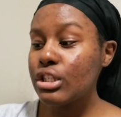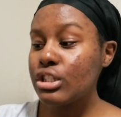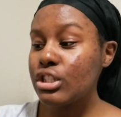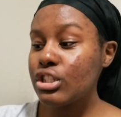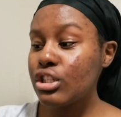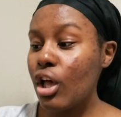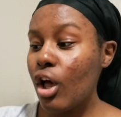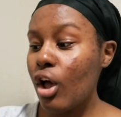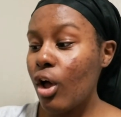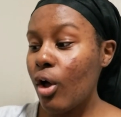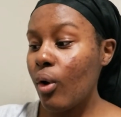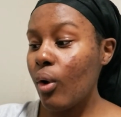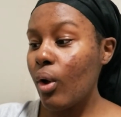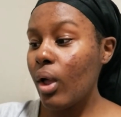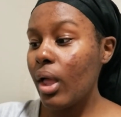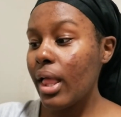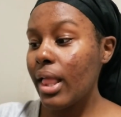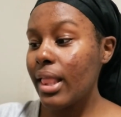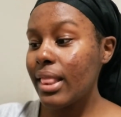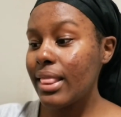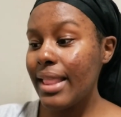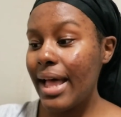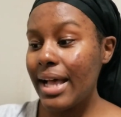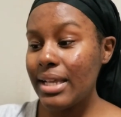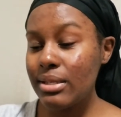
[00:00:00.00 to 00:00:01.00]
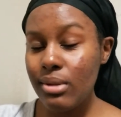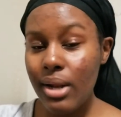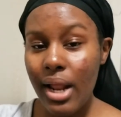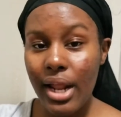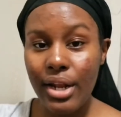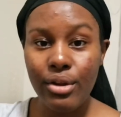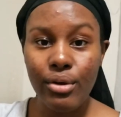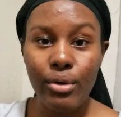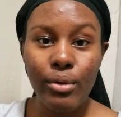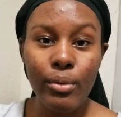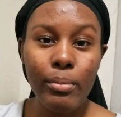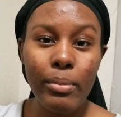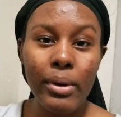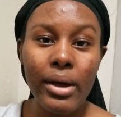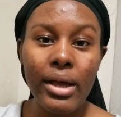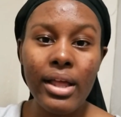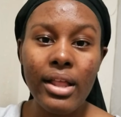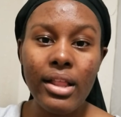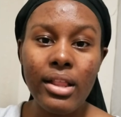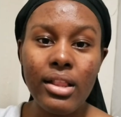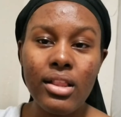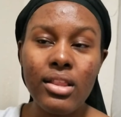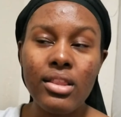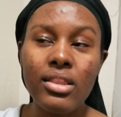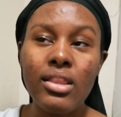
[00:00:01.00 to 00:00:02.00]
So that's what I do, but
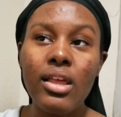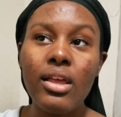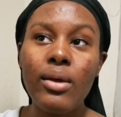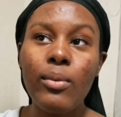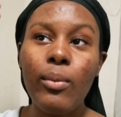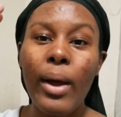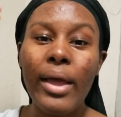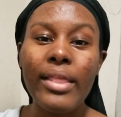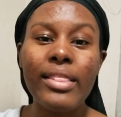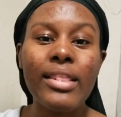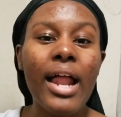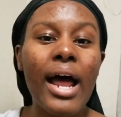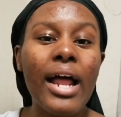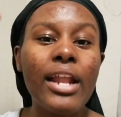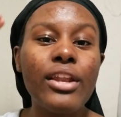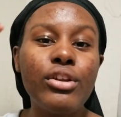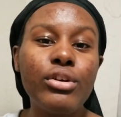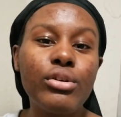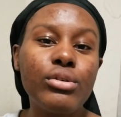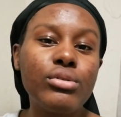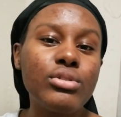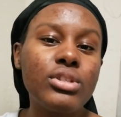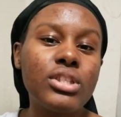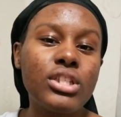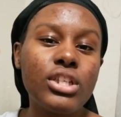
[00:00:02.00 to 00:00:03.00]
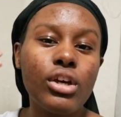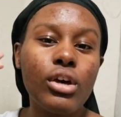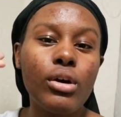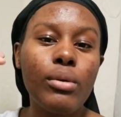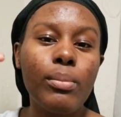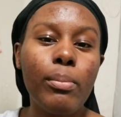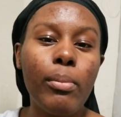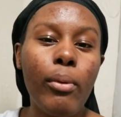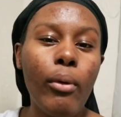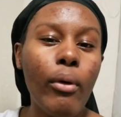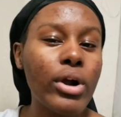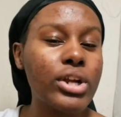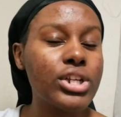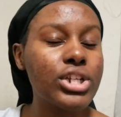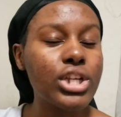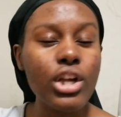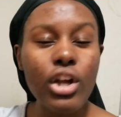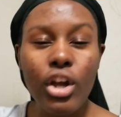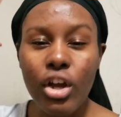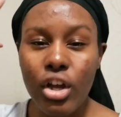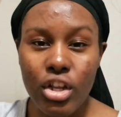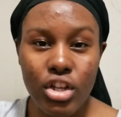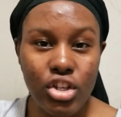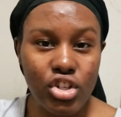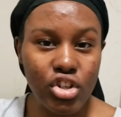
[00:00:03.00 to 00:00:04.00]
the way that I do still portion
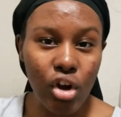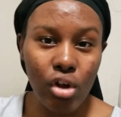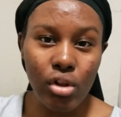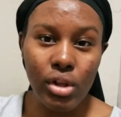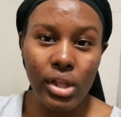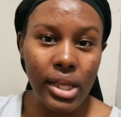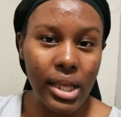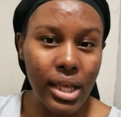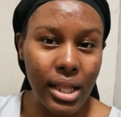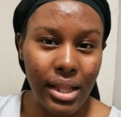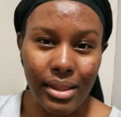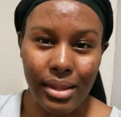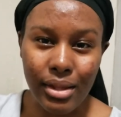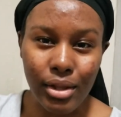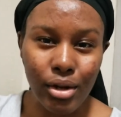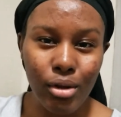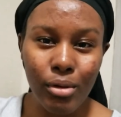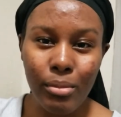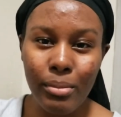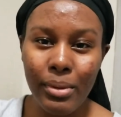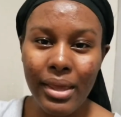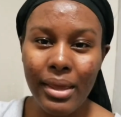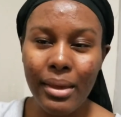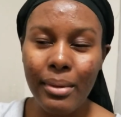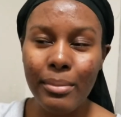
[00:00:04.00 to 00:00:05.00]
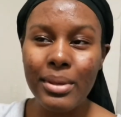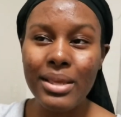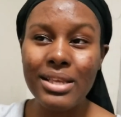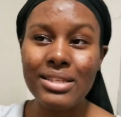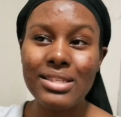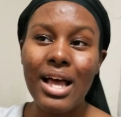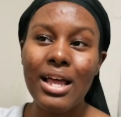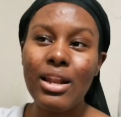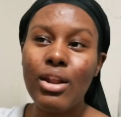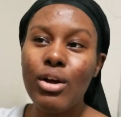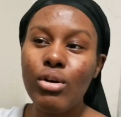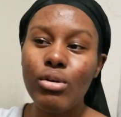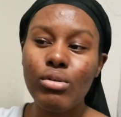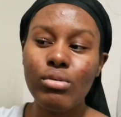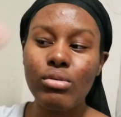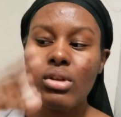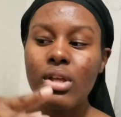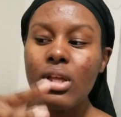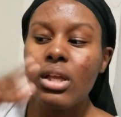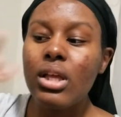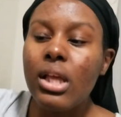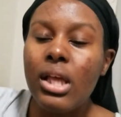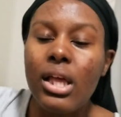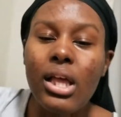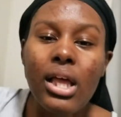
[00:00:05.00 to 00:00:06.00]
control it a little bit because I
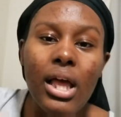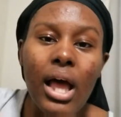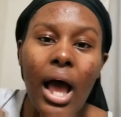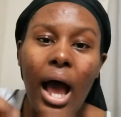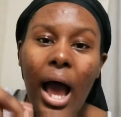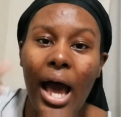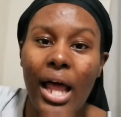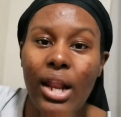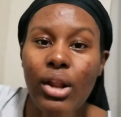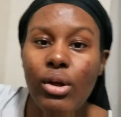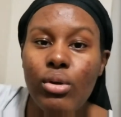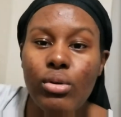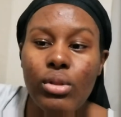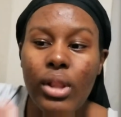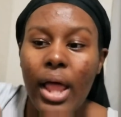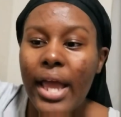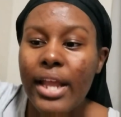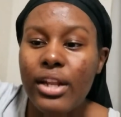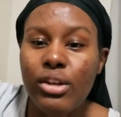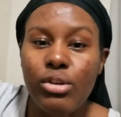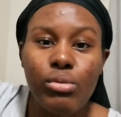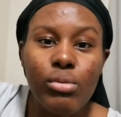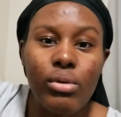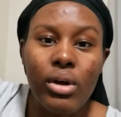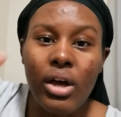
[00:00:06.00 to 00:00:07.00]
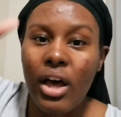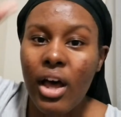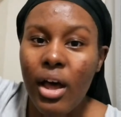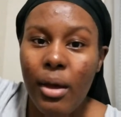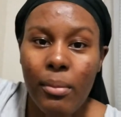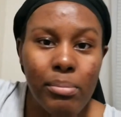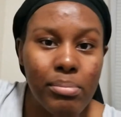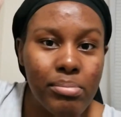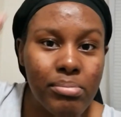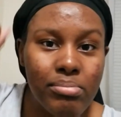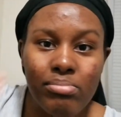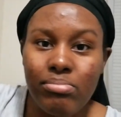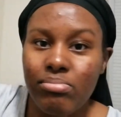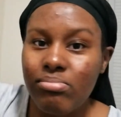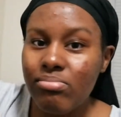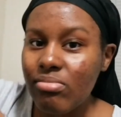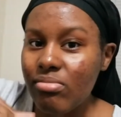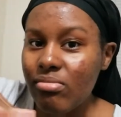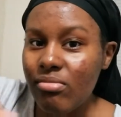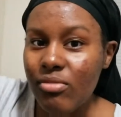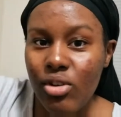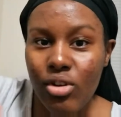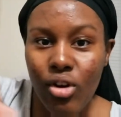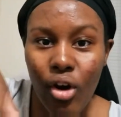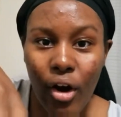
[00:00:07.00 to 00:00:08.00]
don't like do cup
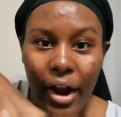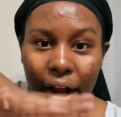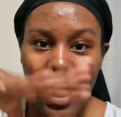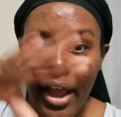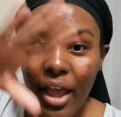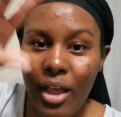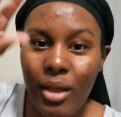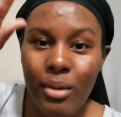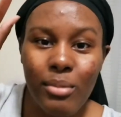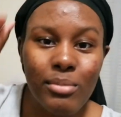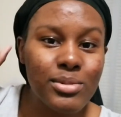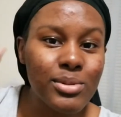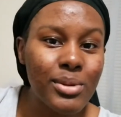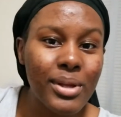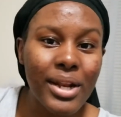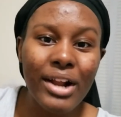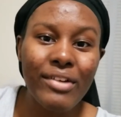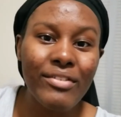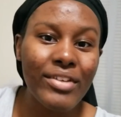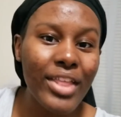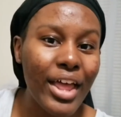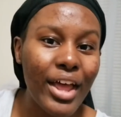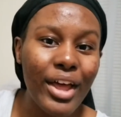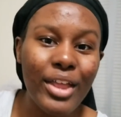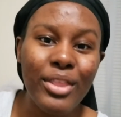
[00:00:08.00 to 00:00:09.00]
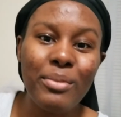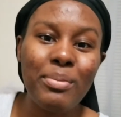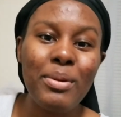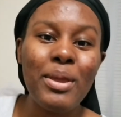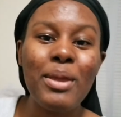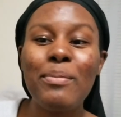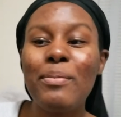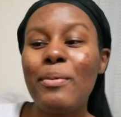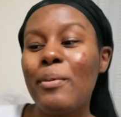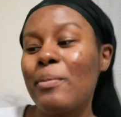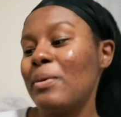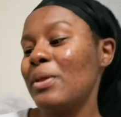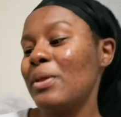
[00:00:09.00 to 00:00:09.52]
grams, whatever that other people be